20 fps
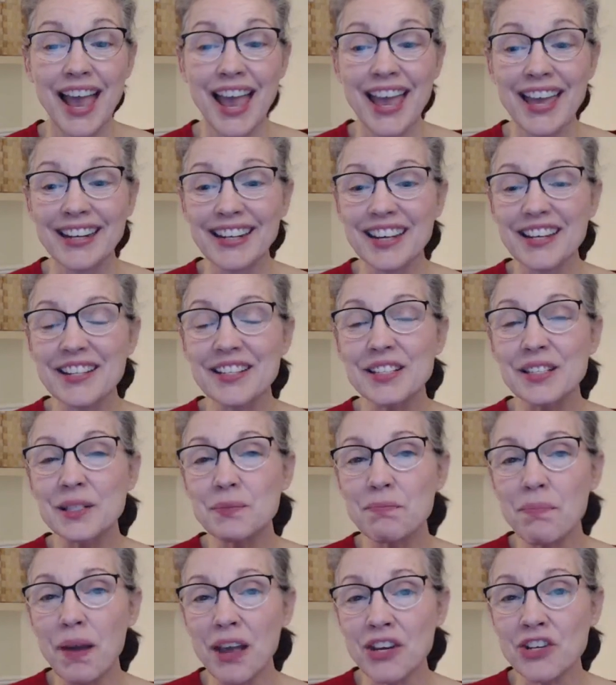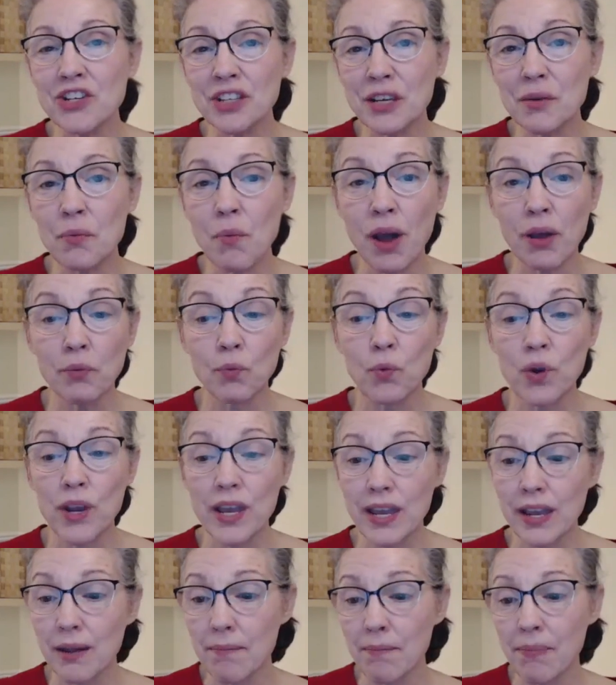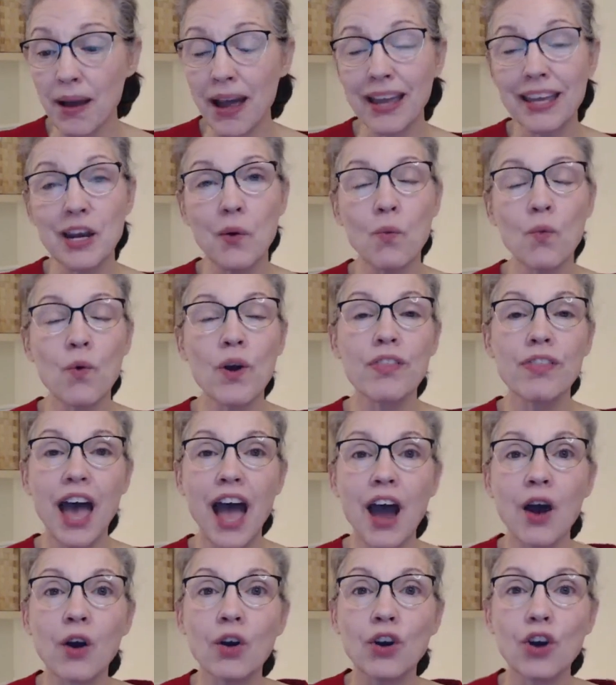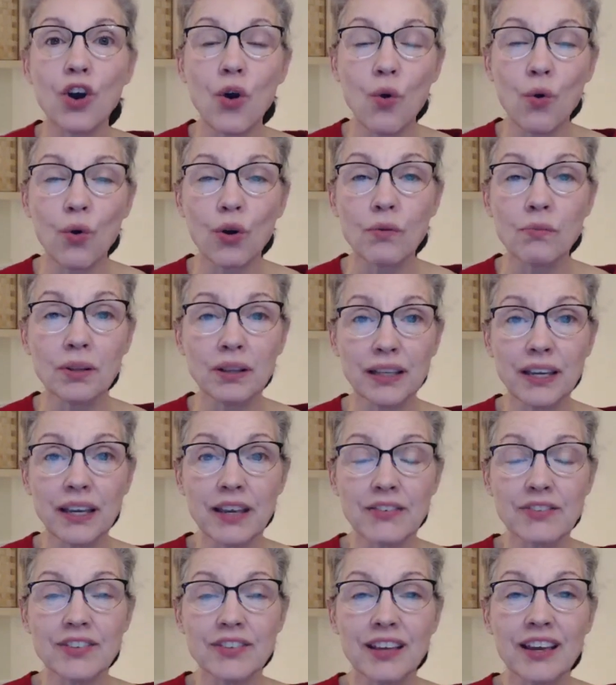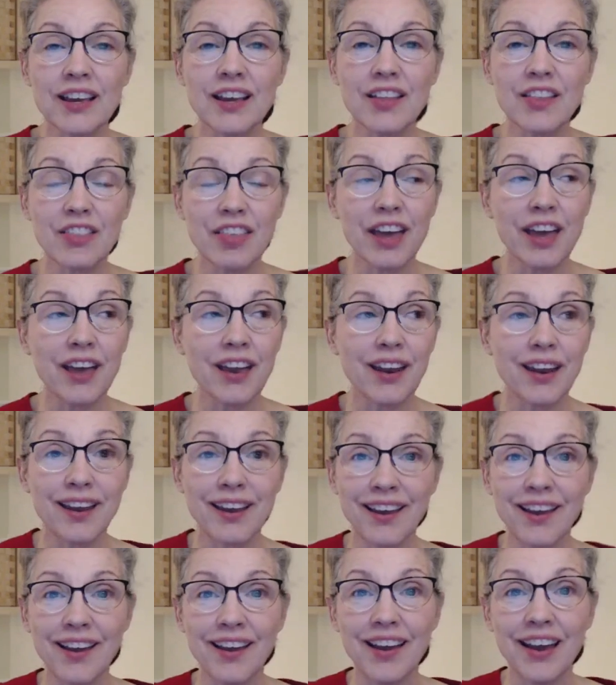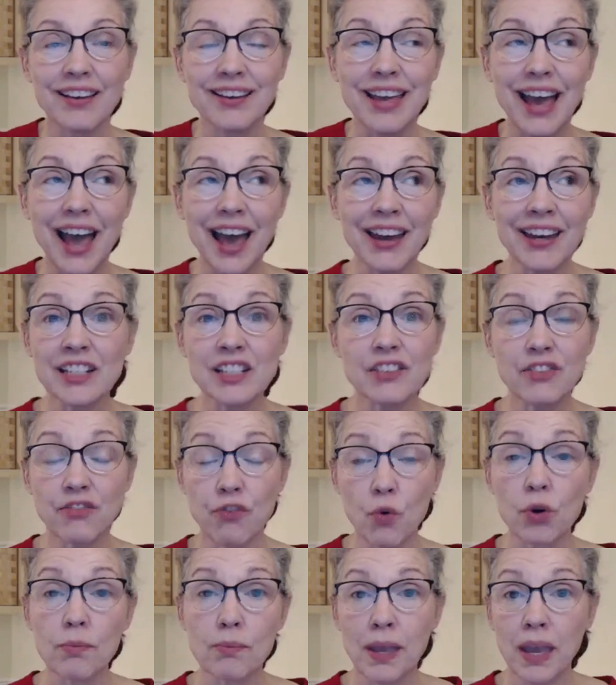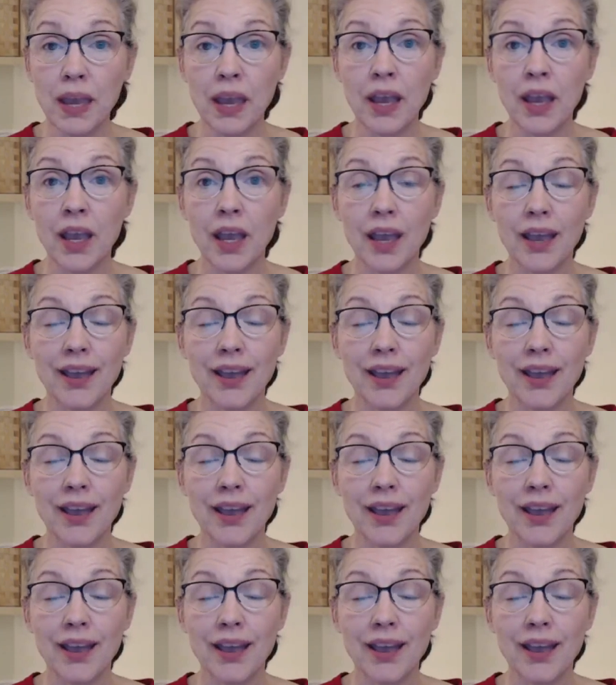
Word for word: And especially when we combine it with our core beliefs that God is for me.